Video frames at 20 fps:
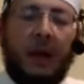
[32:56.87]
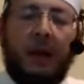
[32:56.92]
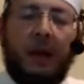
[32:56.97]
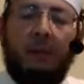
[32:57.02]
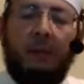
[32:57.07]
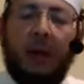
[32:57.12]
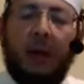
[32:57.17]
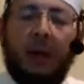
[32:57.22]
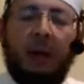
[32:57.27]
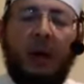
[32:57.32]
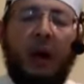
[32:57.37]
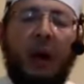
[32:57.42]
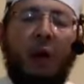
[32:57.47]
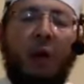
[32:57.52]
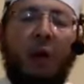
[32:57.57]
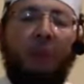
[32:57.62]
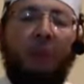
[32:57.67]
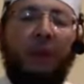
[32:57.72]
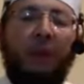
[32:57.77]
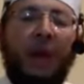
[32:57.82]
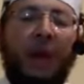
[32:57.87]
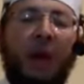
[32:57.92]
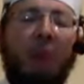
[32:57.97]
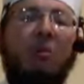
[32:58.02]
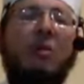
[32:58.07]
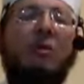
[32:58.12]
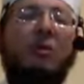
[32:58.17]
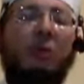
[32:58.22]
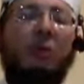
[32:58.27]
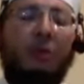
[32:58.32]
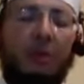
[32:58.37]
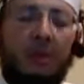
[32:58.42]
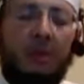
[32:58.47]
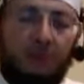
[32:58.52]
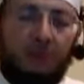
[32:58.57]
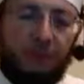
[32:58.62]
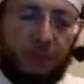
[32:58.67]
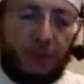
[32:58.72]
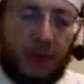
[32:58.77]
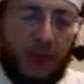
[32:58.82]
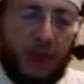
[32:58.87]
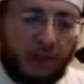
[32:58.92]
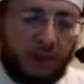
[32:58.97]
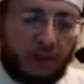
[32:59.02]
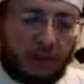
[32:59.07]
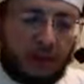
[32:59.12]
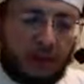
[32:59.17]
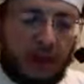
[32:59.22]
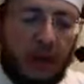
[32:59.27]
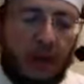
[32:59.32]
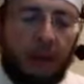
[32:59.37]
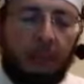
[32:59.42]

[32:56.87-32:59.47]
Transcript: And may Allah open our doors for guidance.